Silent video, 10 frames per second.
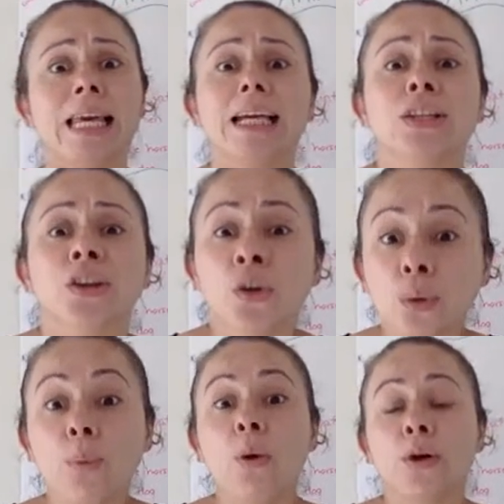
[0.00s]

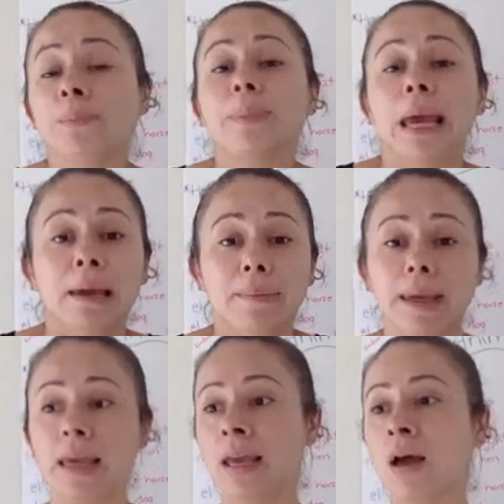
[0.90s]
newborn
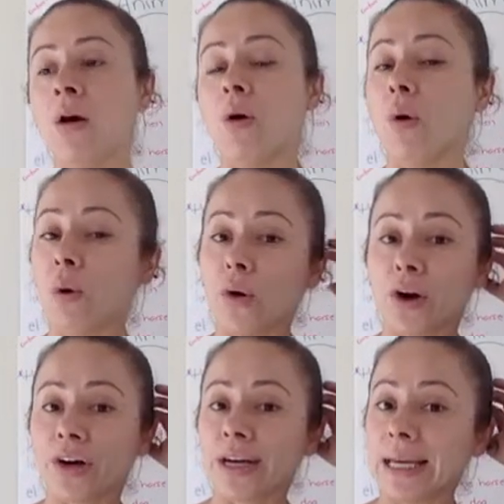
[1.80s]
baby,
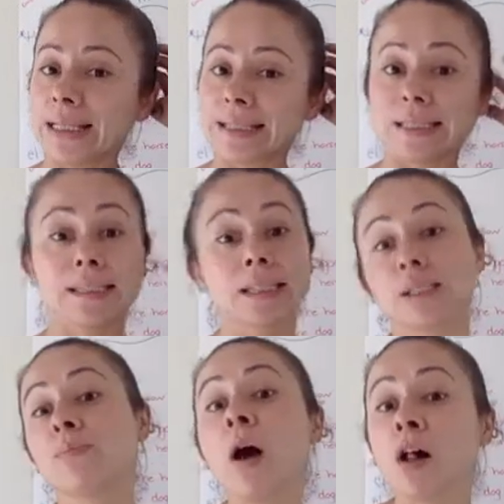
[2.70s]
or it's a
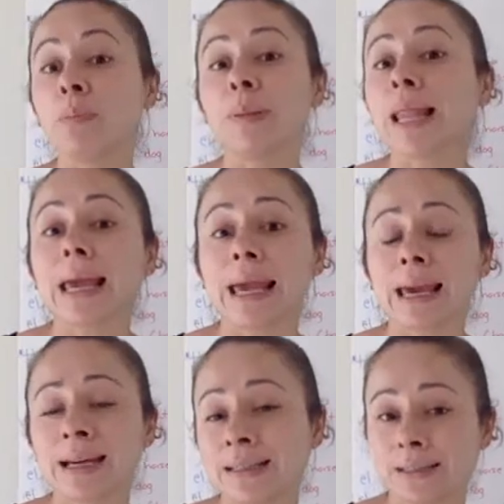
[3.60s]
small
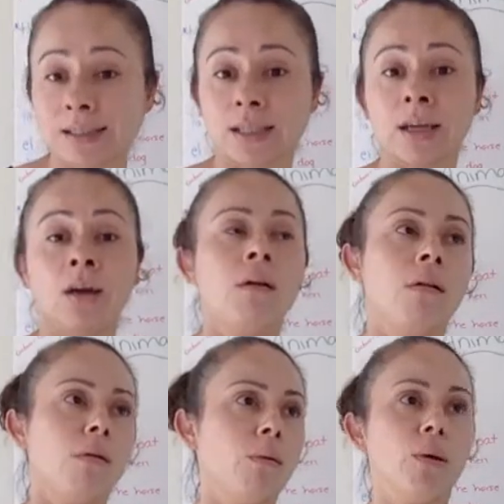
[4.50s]
plant,
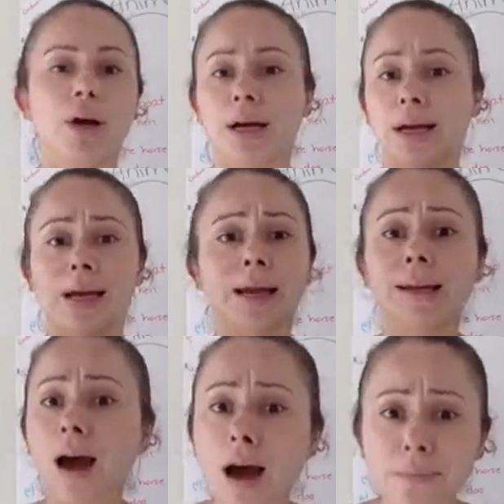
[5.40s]
or an
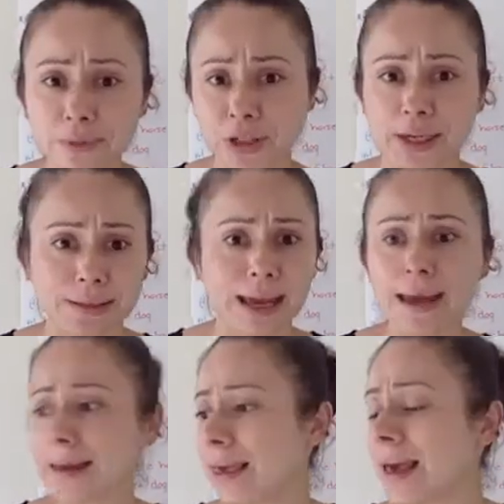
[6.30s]
object.
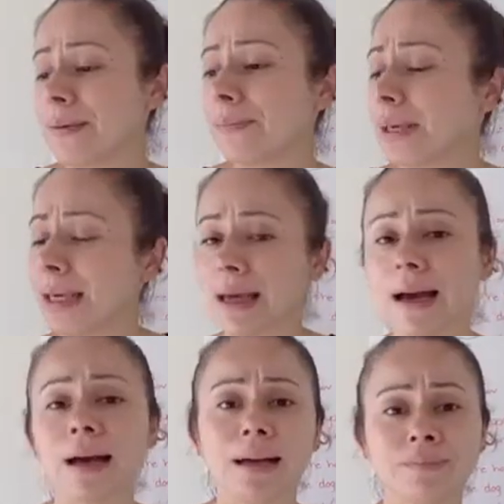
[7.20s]
It can be
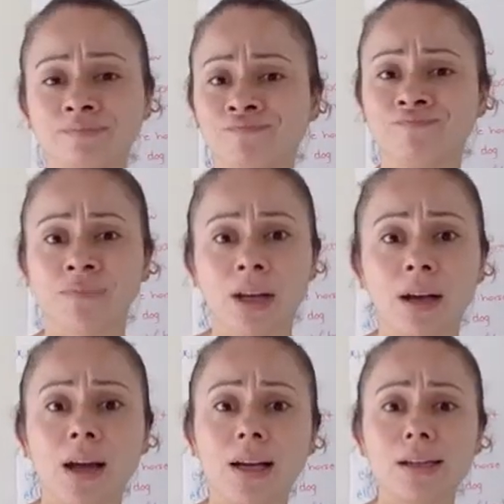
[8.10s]
a
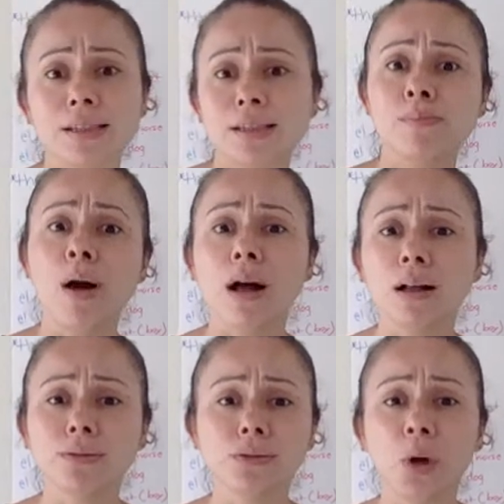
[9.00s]

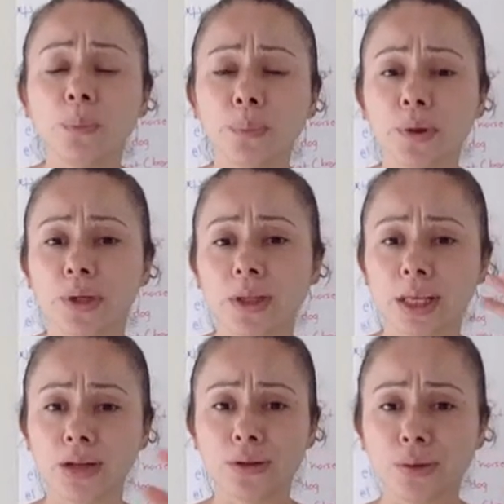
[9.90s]
small notebook,
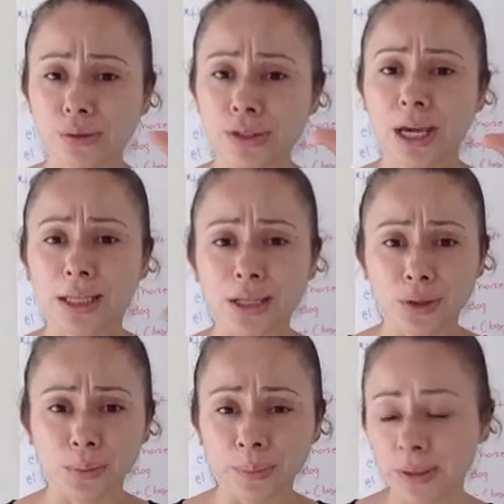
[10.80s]
like those tiny
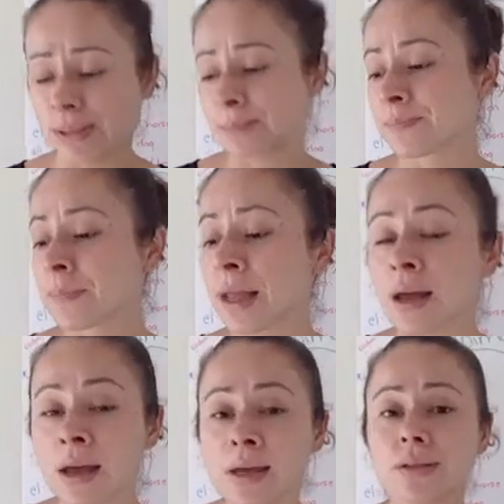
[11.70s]
notebooks.
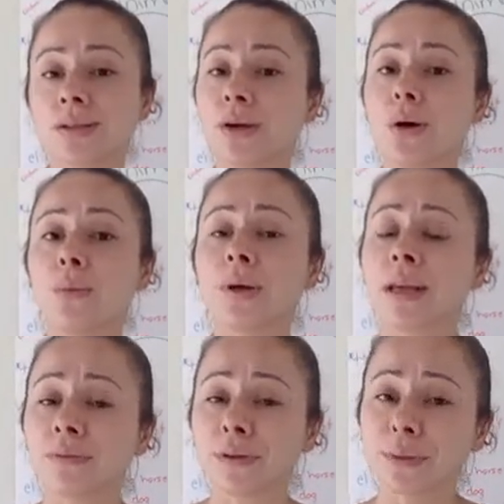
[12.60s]
So
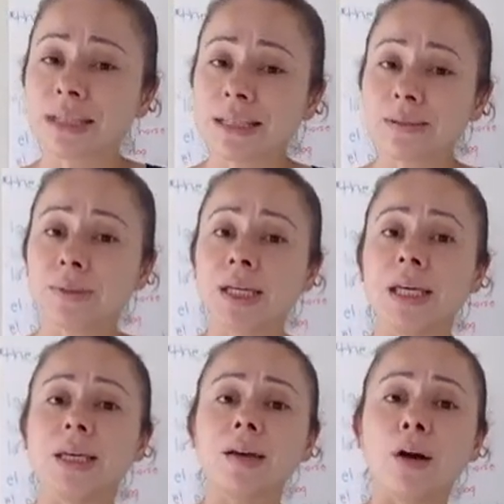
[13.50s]
whenever
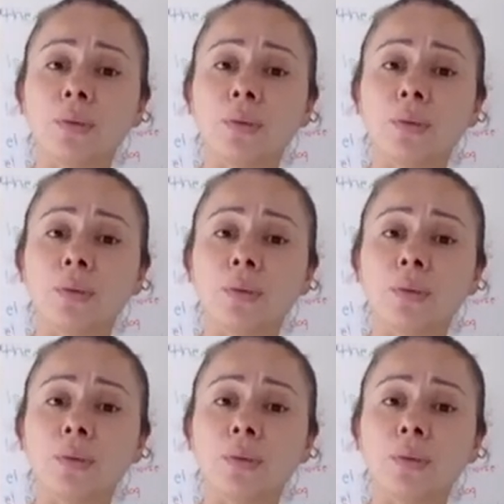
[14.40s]
we are